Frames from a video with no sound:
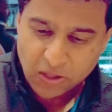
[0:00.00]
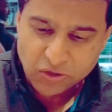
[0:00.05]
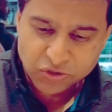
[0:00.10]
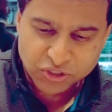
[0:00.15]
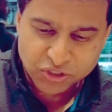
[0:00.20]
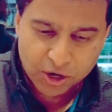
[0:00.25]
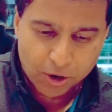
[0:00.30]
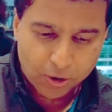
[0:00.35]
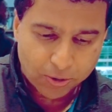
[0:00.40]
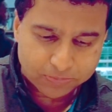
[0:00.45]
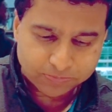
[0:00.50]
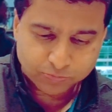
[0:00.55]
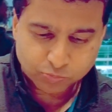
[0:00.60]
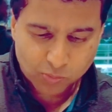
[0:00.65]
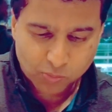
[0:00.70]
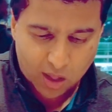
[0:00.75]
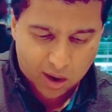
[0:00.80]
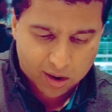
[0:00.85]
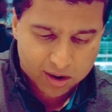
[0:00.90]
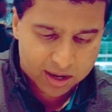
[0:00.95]
So
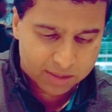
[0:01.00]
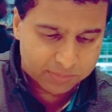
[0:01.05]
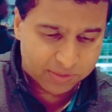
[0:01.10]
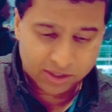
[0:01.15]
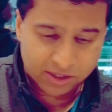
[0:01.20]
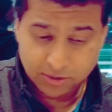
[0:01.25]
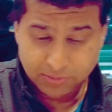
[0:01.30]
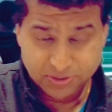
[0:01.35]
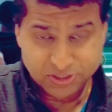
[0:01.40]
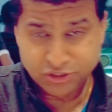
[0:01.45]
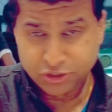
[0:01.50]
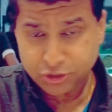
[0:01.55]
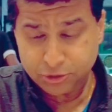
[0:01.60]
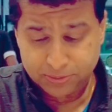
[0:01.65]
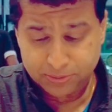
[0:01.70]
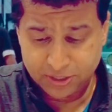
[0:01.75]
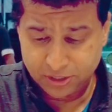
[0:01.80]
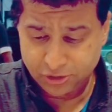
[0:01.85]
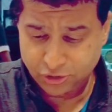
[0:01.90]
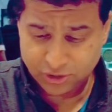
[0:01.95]
I'm not going to be
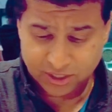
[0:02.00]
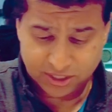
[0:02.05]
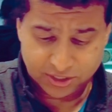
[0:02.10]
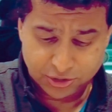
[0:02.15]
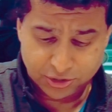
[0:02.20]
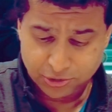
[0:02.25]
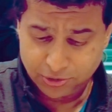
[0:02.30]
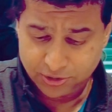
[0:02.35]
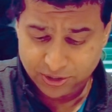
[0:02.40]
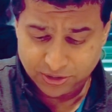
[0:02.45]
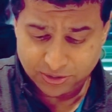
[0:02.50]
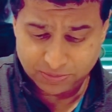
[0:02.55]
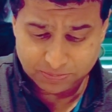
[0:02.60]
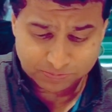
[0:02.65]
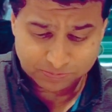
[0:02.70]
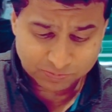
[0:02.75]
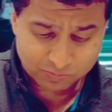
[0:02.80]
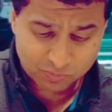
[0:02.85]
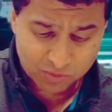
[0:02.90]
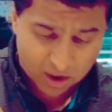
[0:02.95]
stupid and try to do the
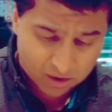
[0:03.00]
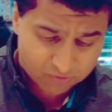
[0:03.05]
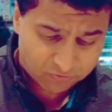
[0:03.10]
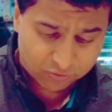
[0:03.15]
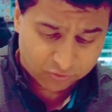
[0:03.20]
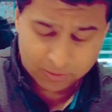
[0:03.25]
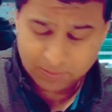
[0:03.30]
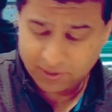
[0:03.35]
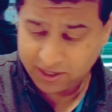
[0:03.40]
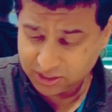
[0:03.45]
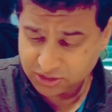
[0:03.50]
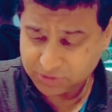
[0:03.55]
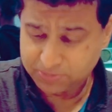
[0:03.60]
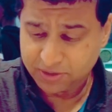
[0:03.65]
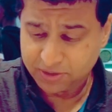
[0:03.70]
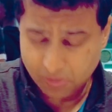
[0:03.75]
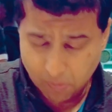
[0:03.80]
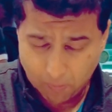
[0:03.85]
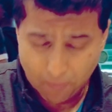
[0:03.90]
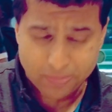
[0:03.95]
full box, but